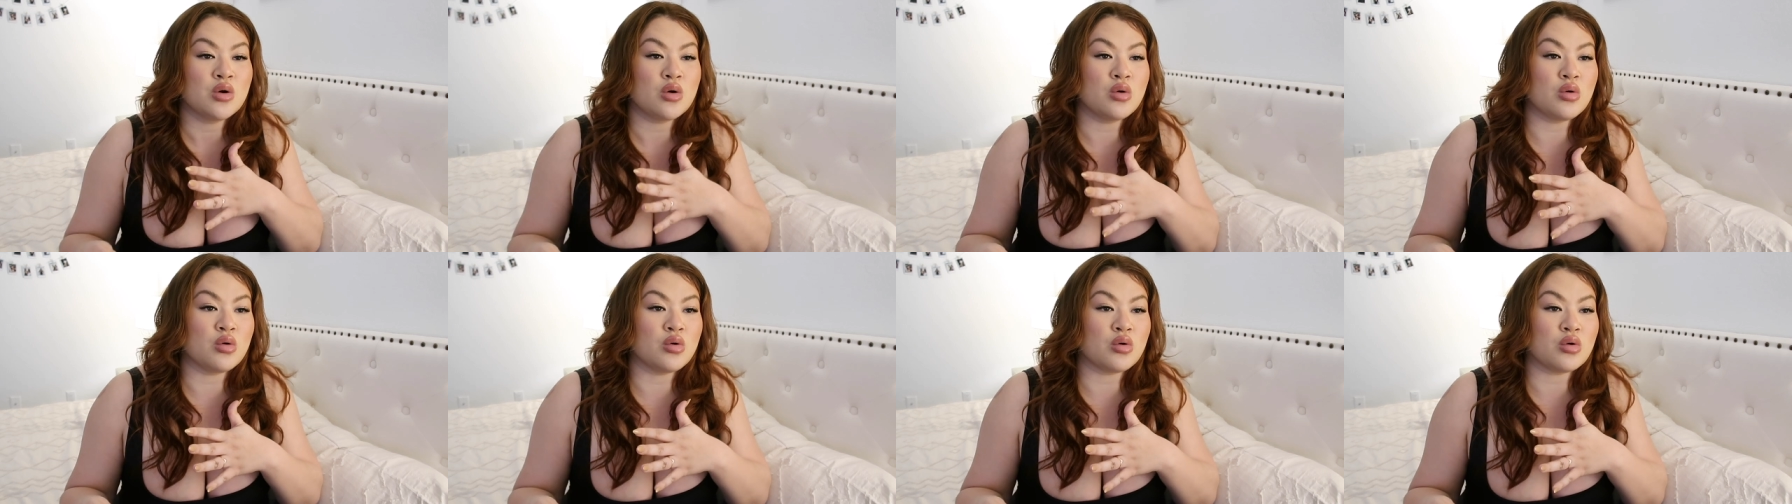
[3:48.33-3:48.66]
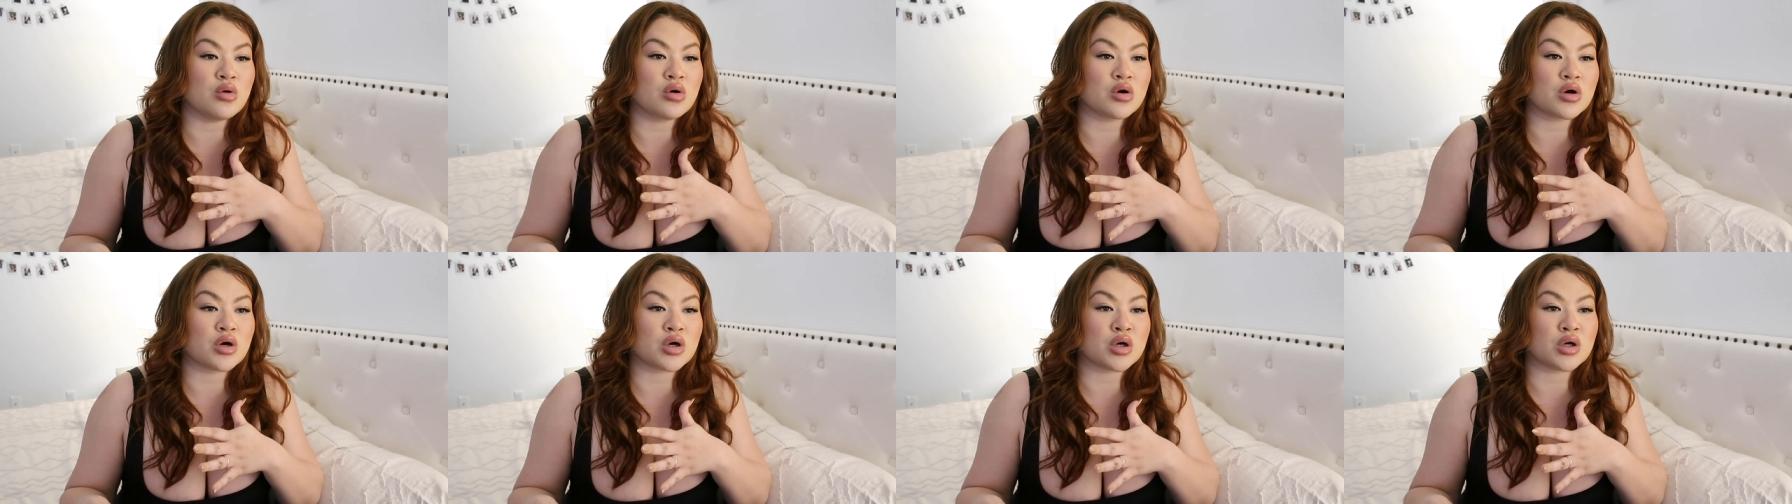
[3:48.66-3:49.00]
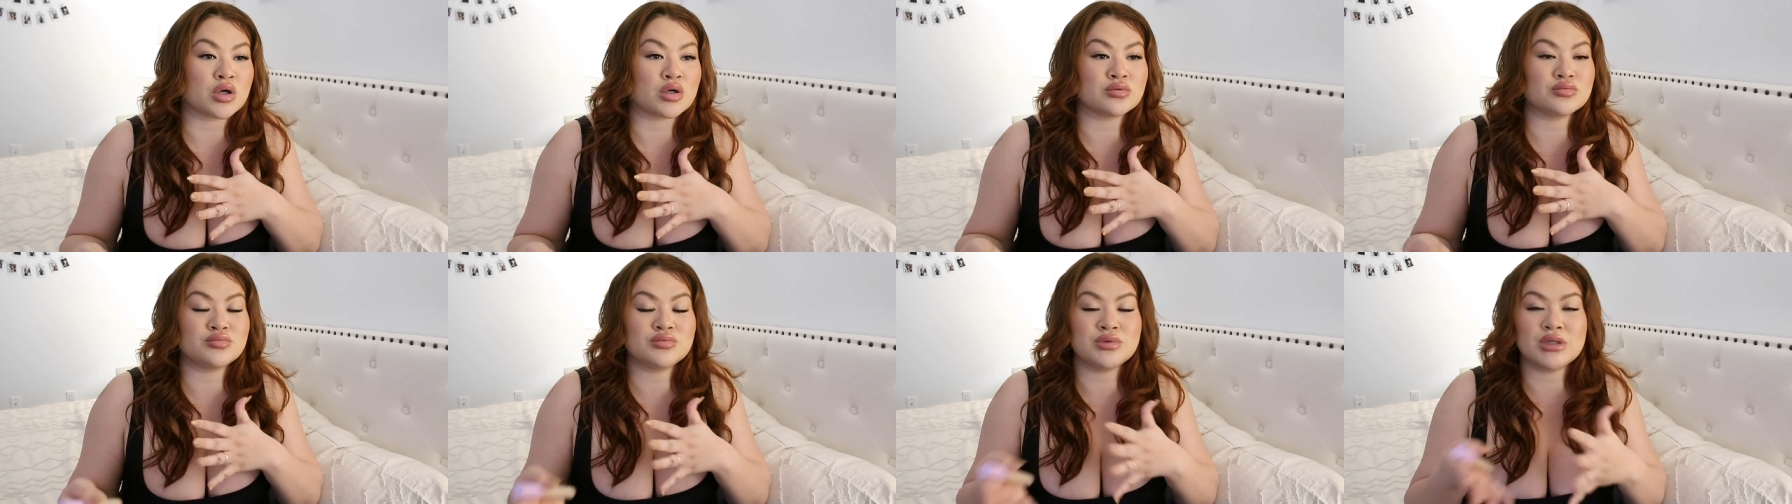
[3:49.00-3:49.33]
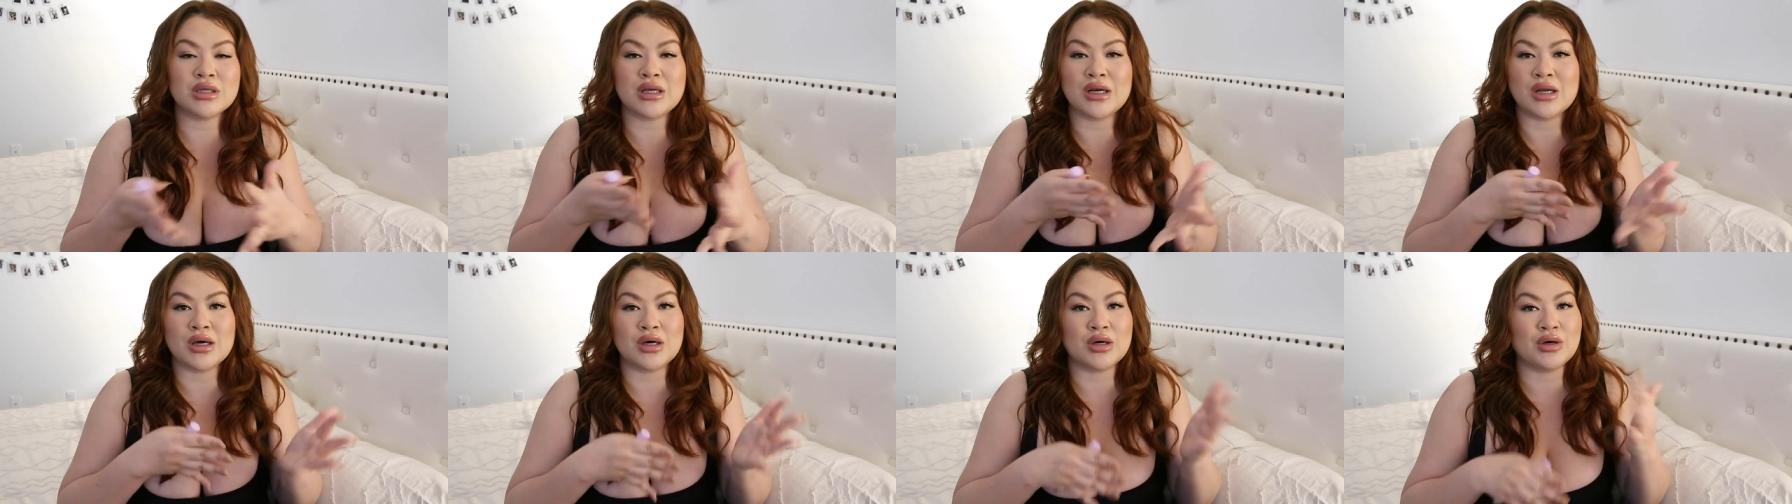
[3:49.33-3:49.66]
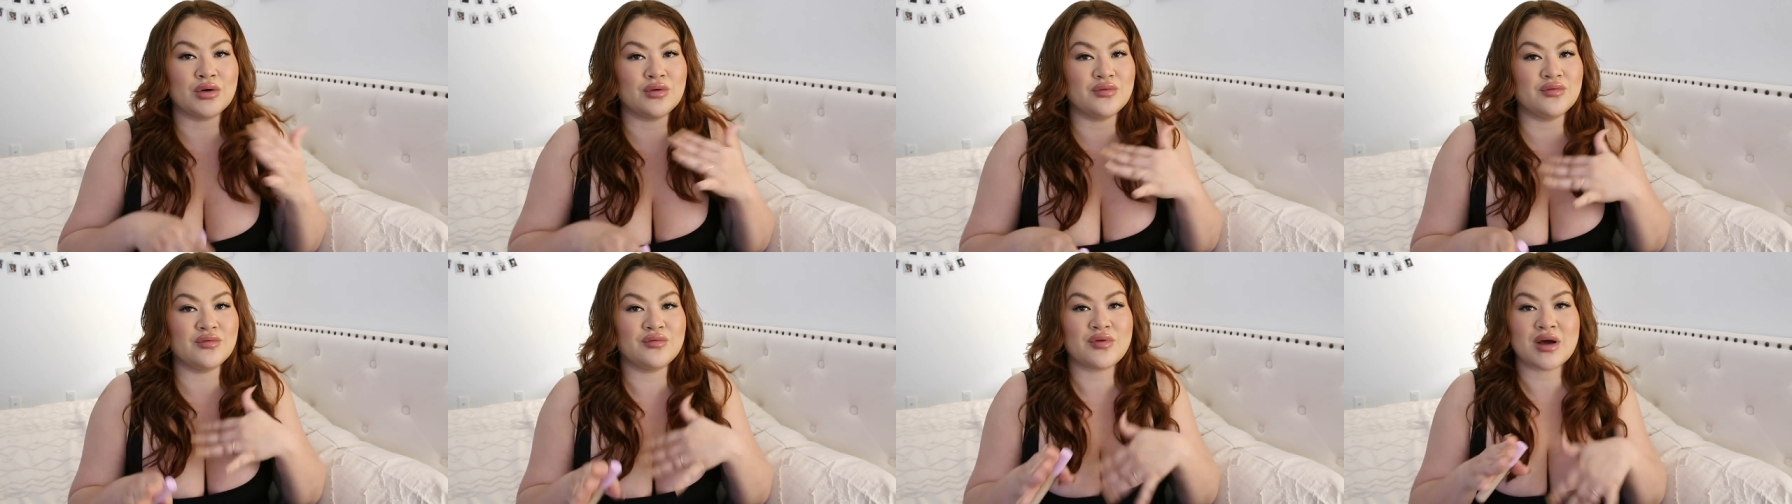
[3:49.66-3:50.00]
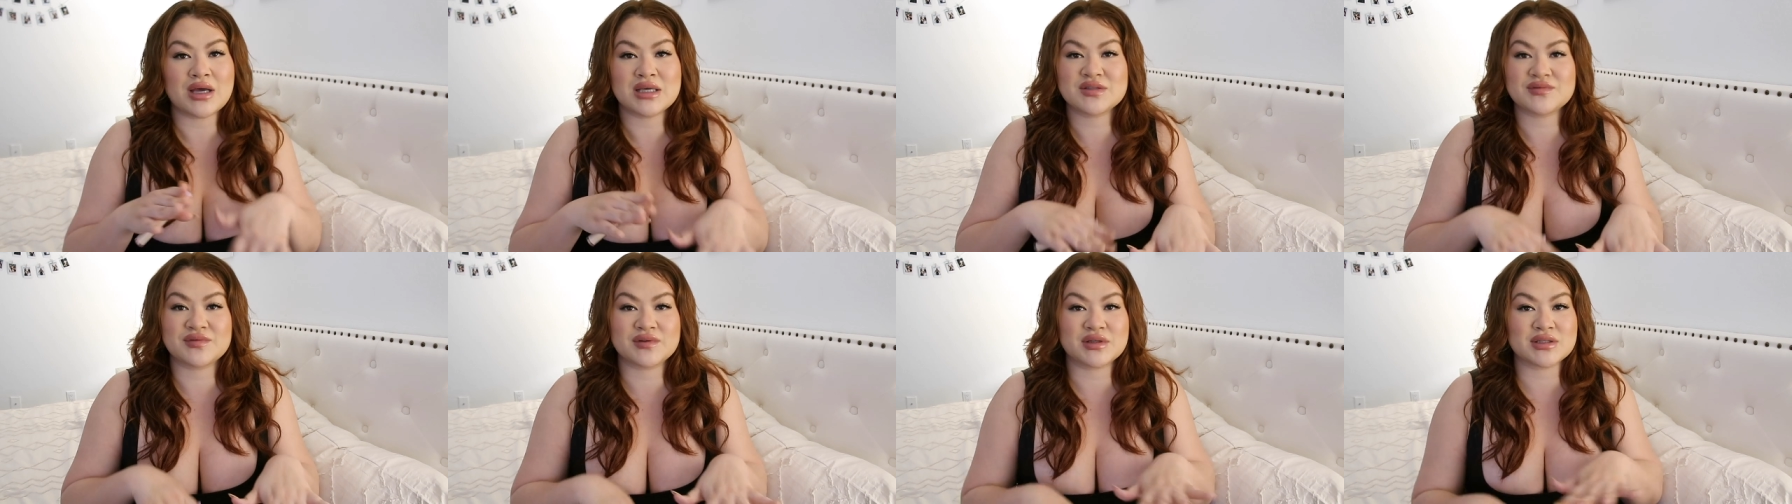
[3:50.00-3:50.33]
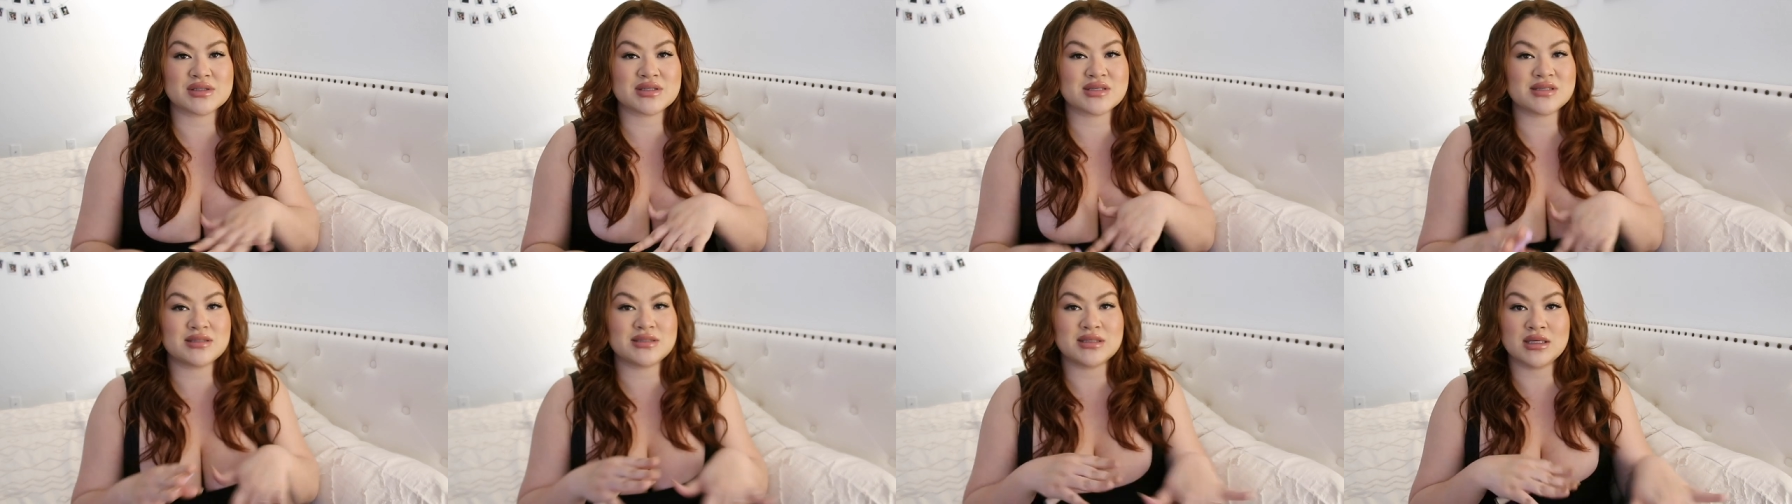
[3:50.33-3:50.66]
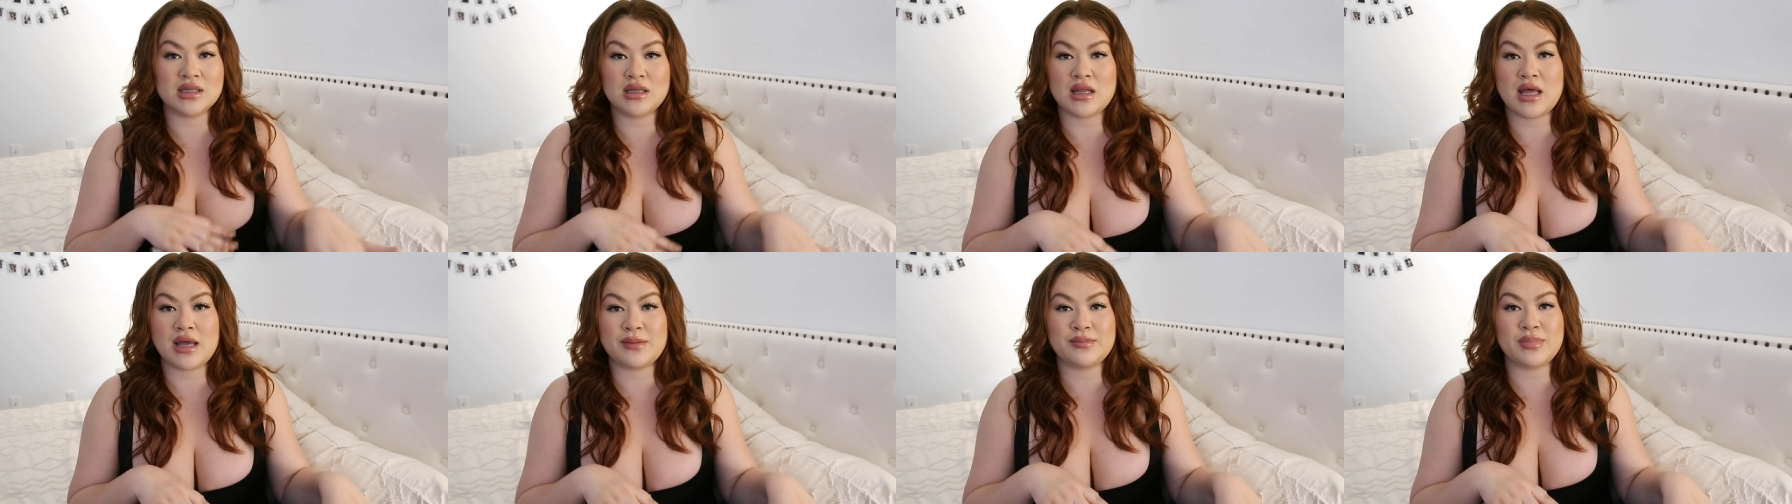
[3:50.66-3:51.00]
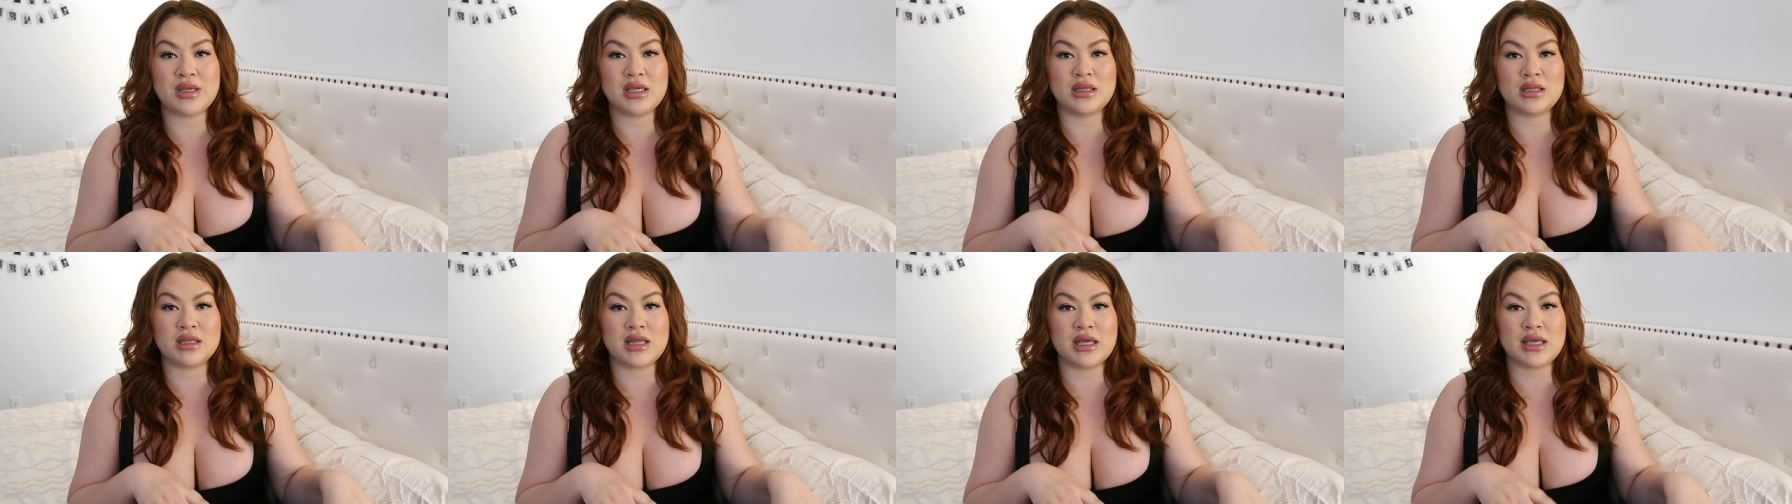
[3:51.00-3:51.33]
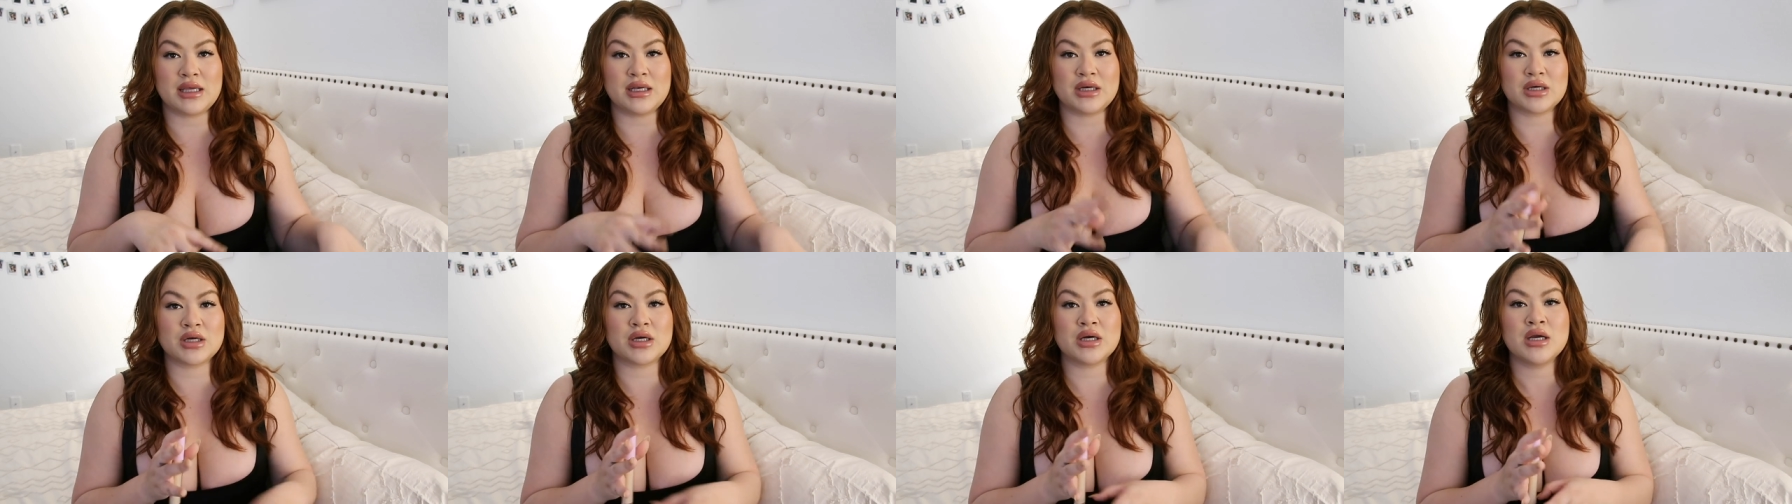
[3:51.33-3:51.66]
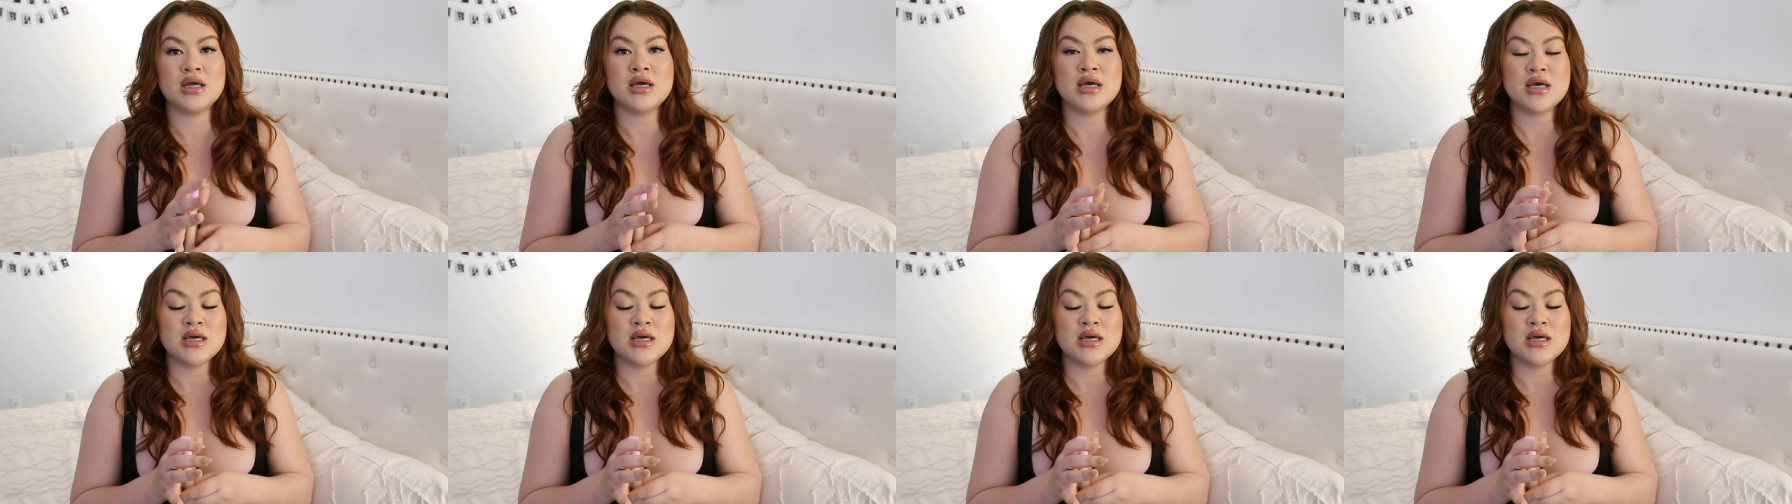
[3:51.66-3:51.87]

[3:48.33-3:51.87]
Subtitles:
or vice versa to being lighter,